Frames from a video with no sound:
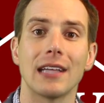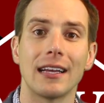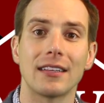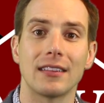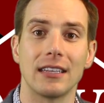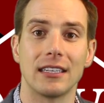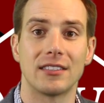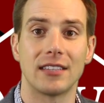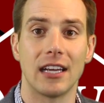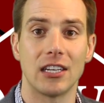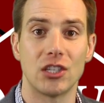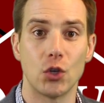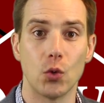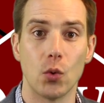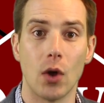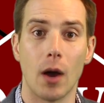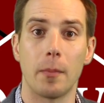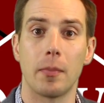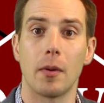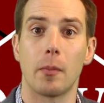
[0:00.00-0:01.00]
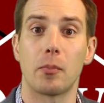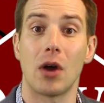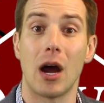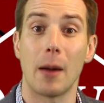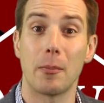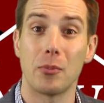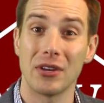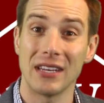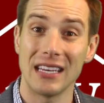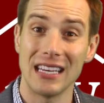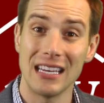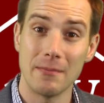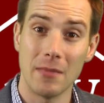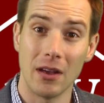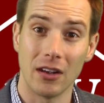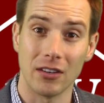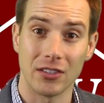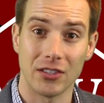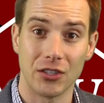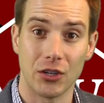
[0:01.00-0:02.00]
likely set you up a property
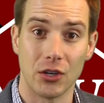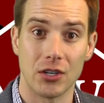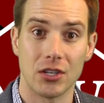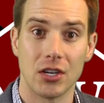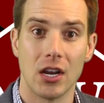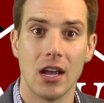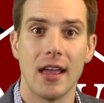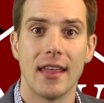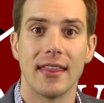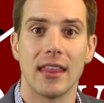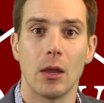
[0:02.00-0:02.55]
email search